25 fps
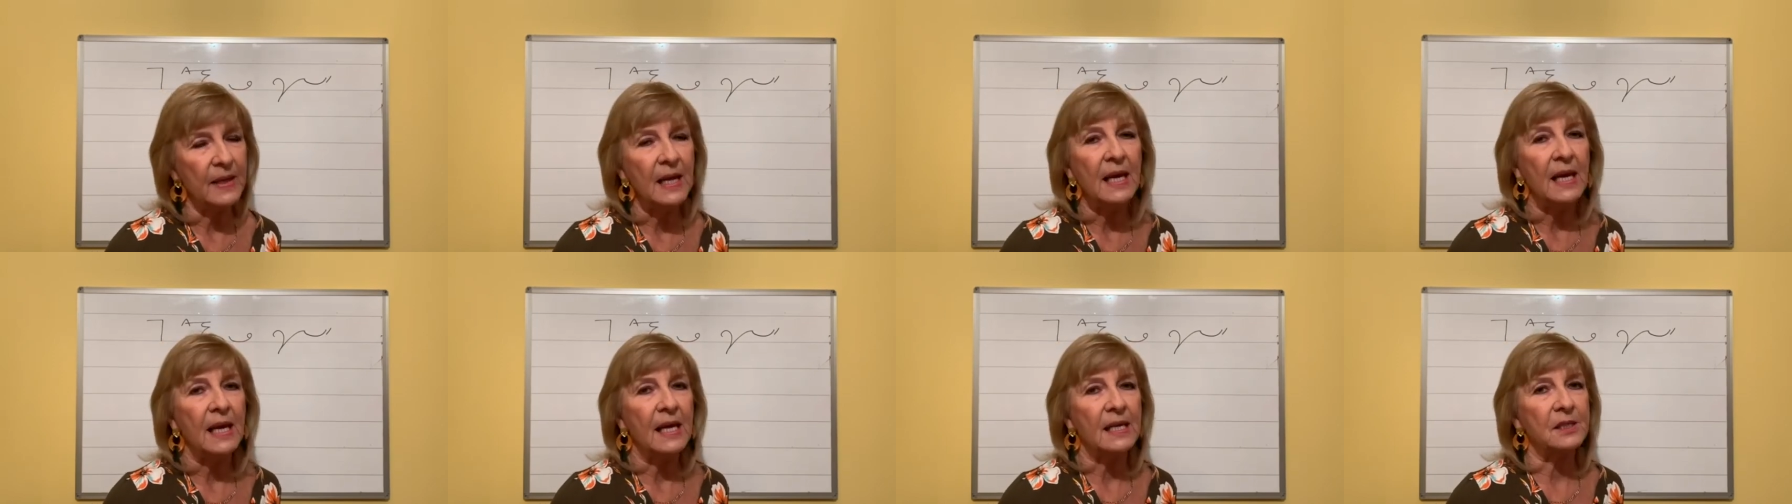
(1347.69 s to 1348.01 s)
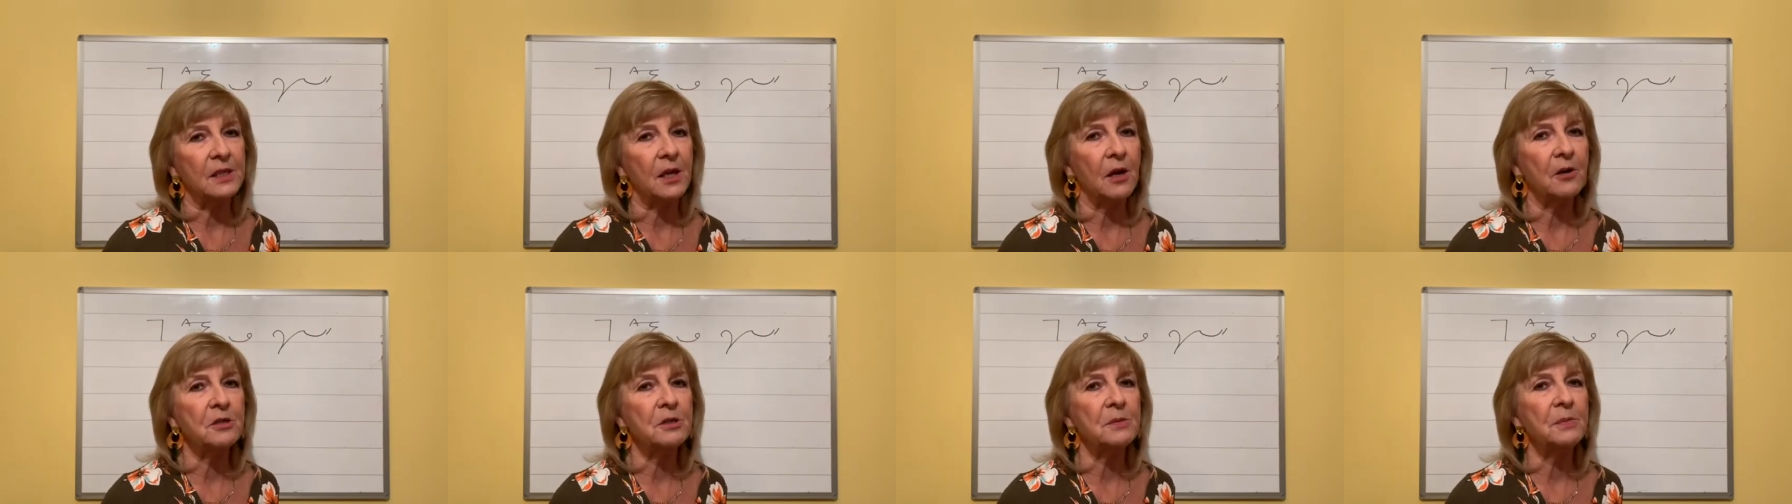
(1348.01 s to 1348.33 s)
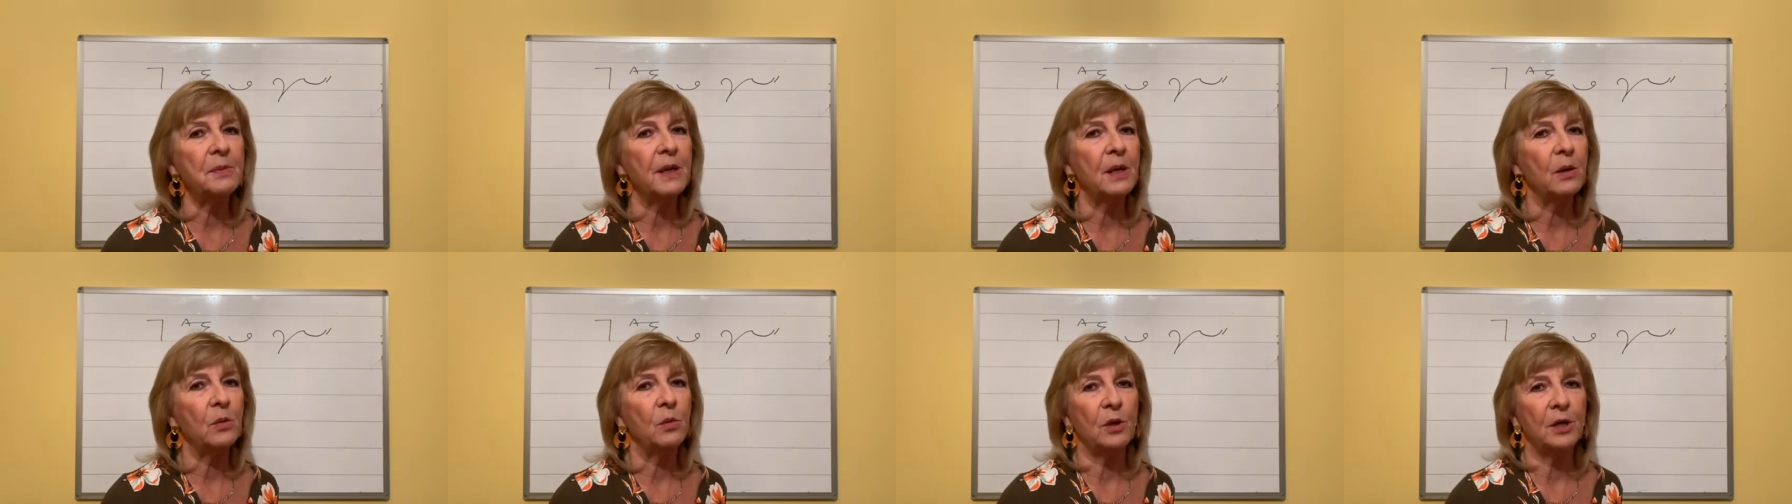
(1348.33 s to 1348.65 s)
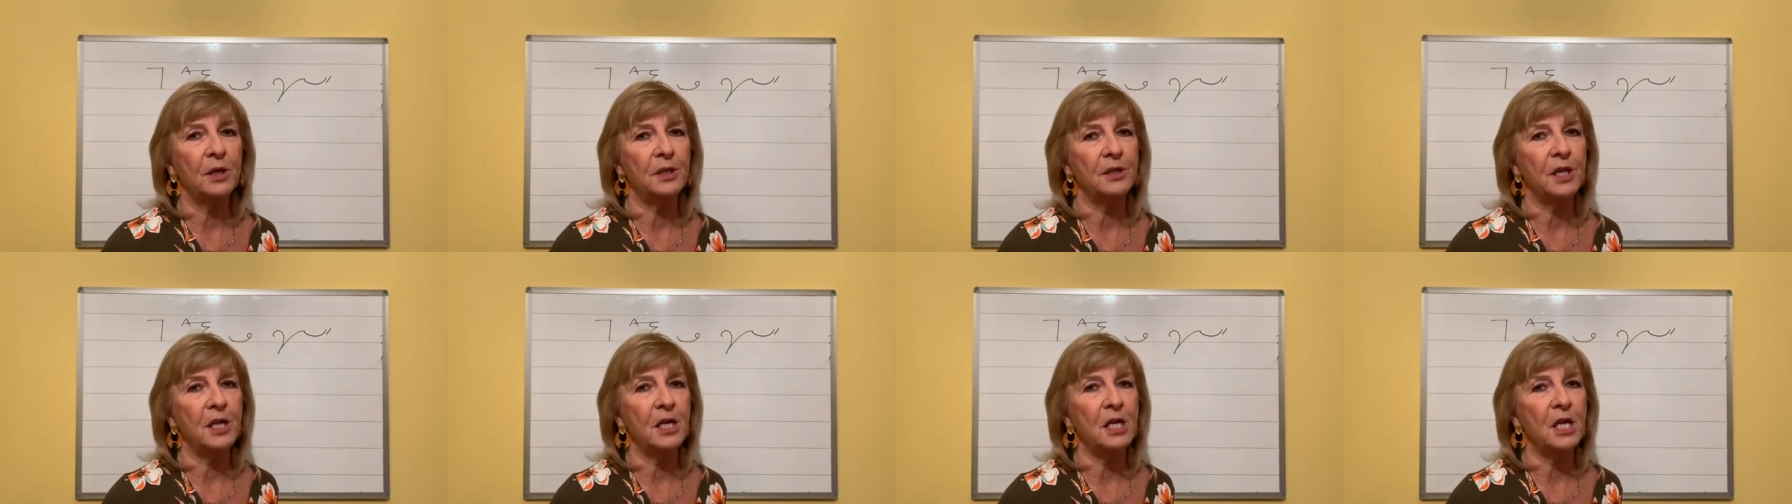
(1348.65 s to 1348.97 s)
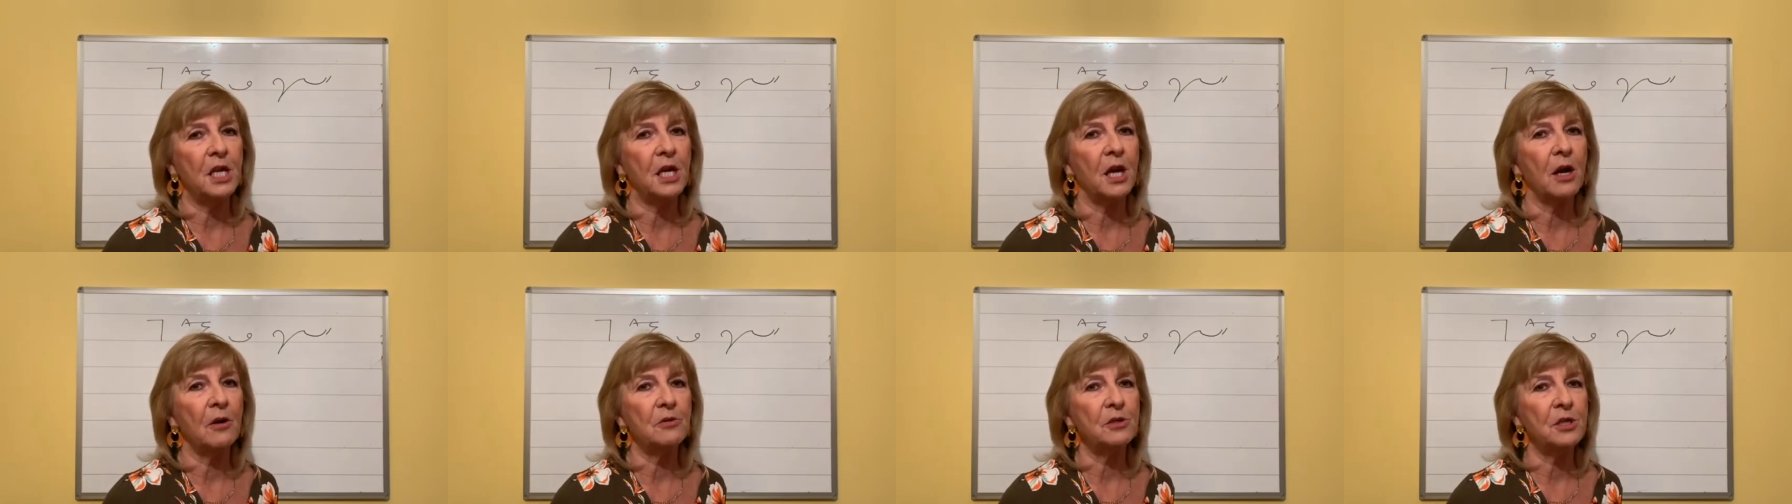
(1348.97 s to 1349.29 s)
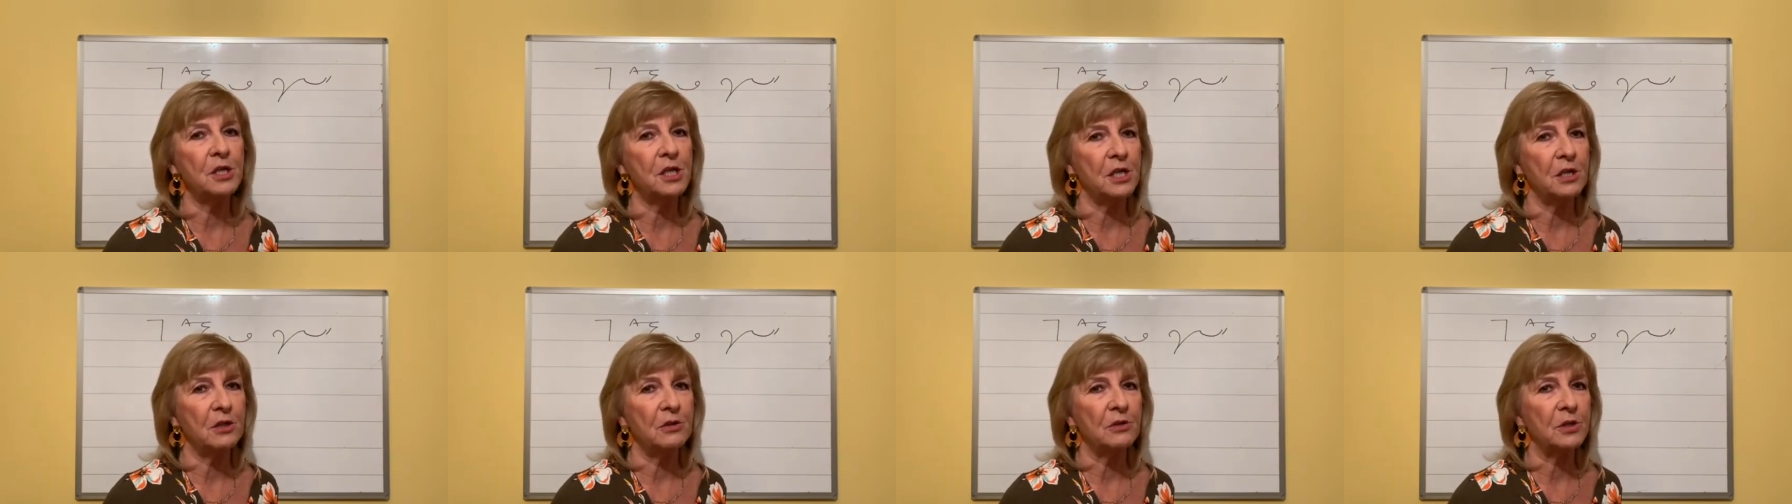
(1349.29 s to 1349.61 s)
it's going to be a word that you're going to
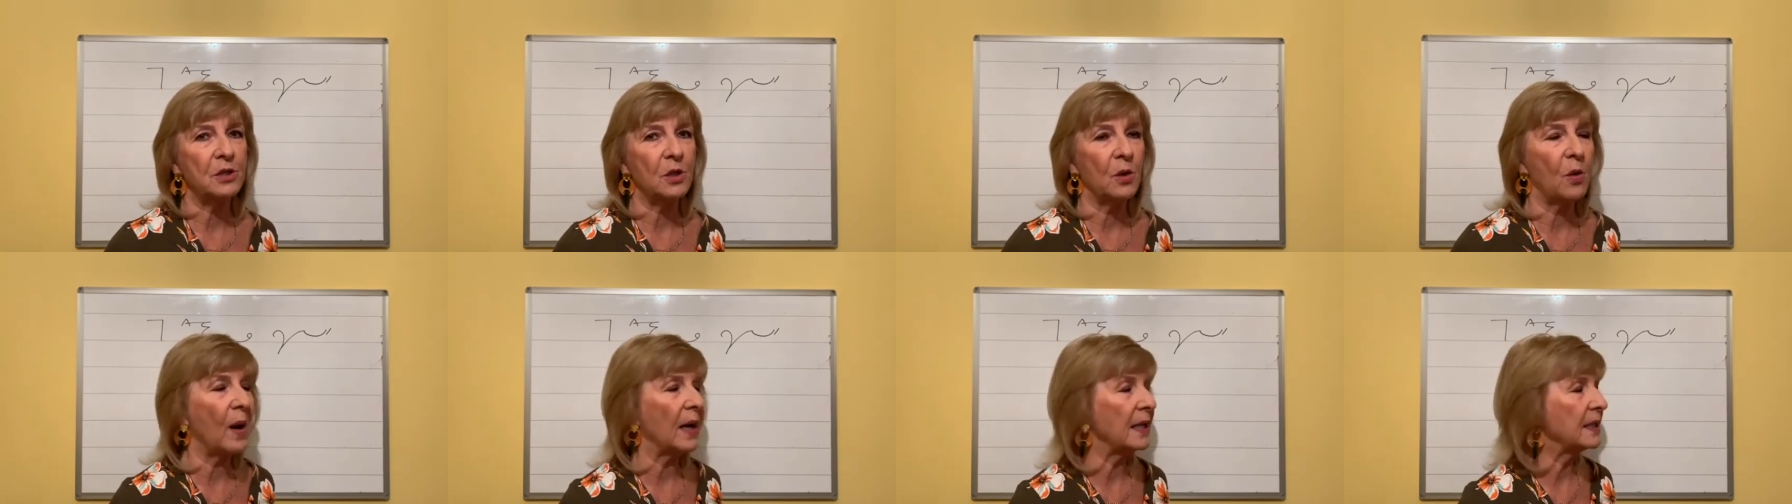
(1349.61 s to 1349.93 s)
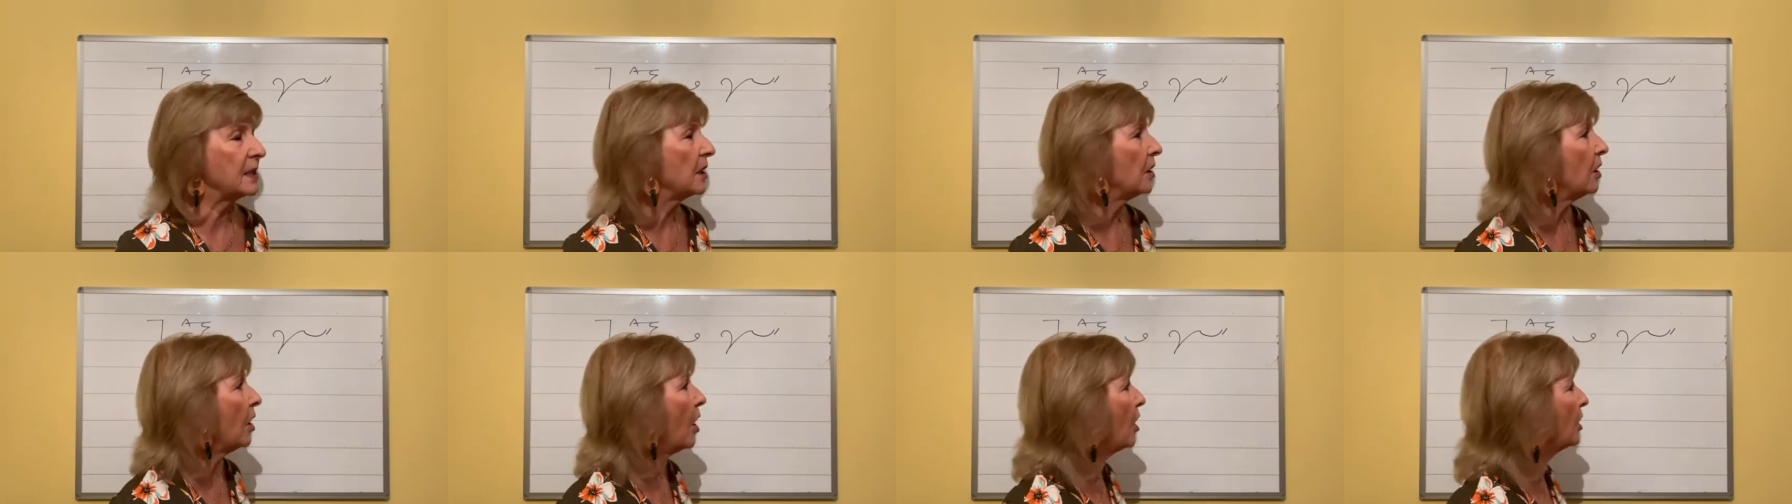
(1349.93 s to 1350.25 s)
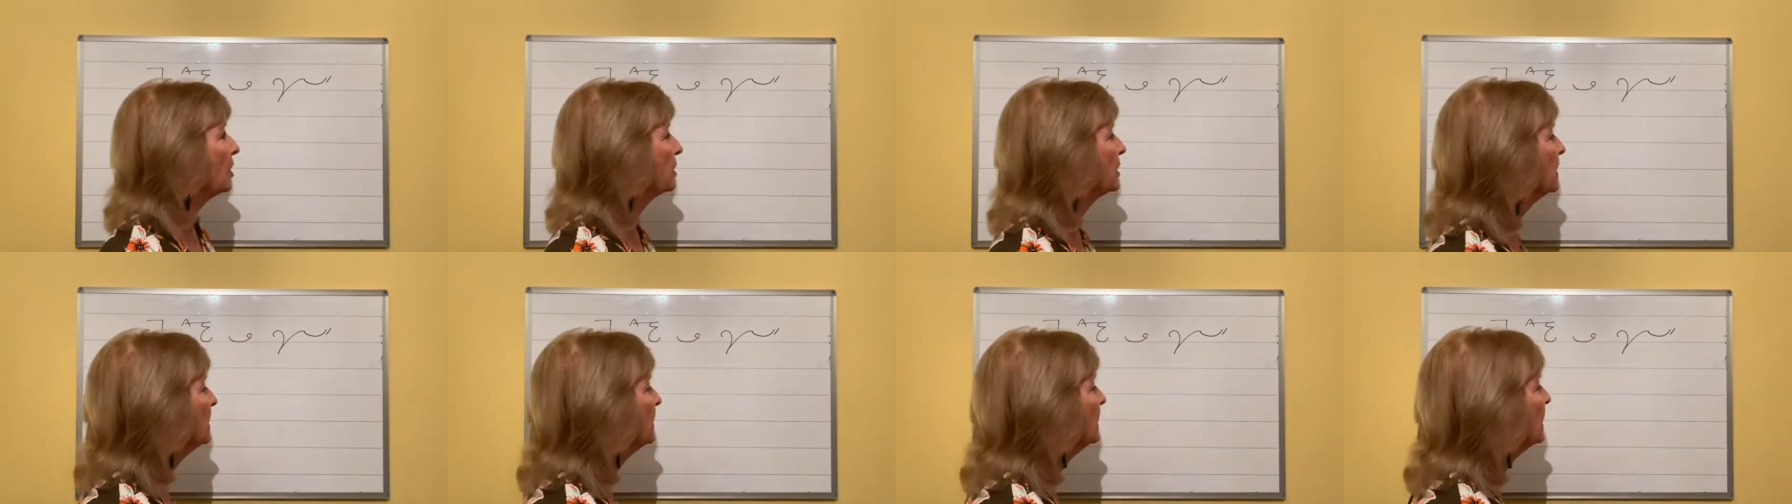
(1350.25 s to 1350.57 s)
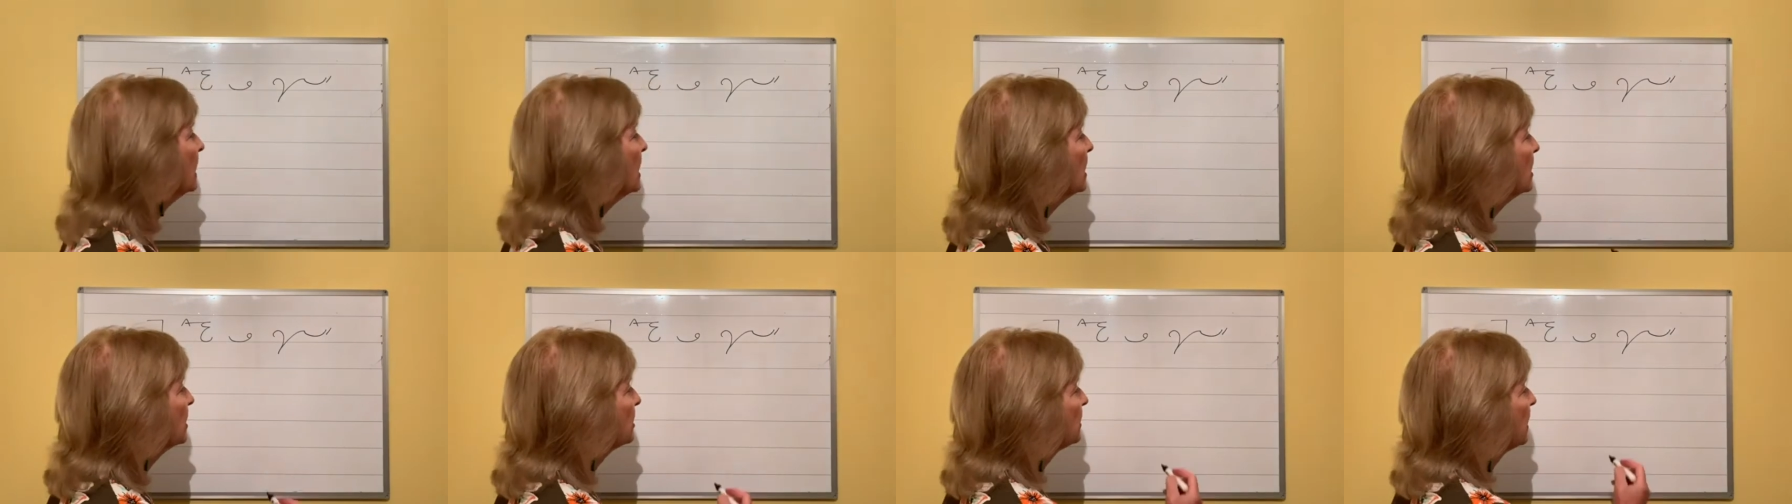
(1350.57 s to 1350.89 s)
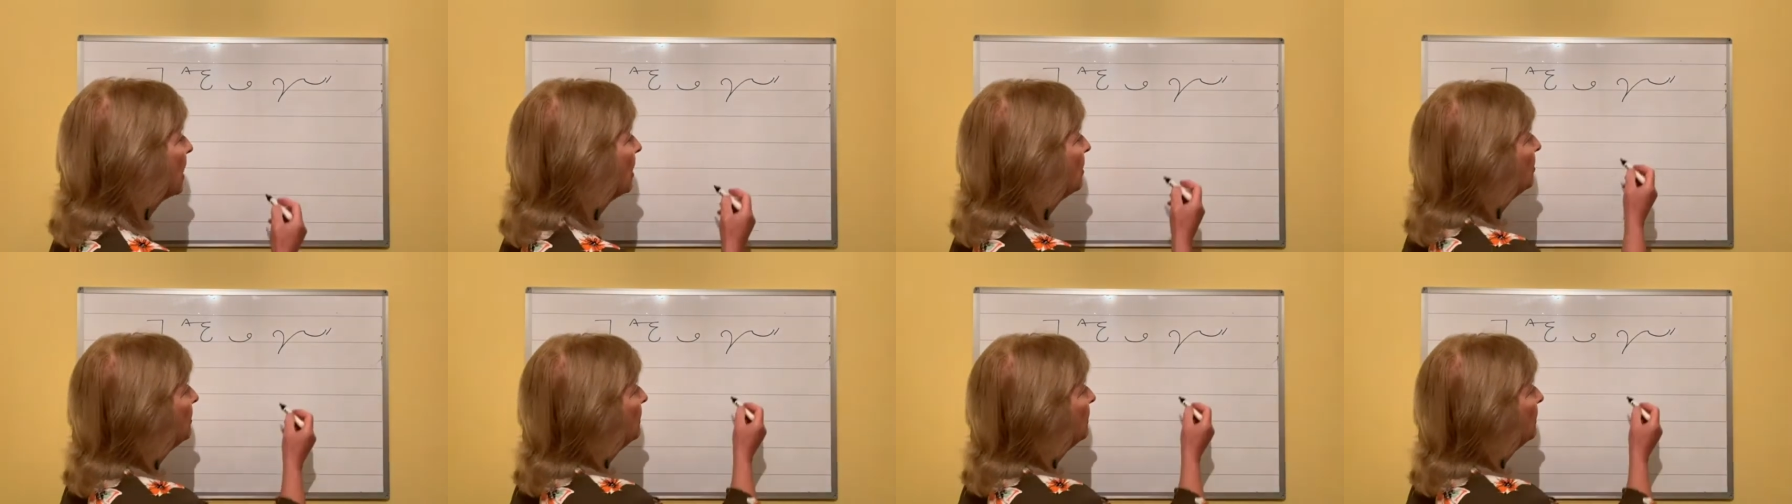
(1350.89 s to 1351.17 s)
use quite a lot. So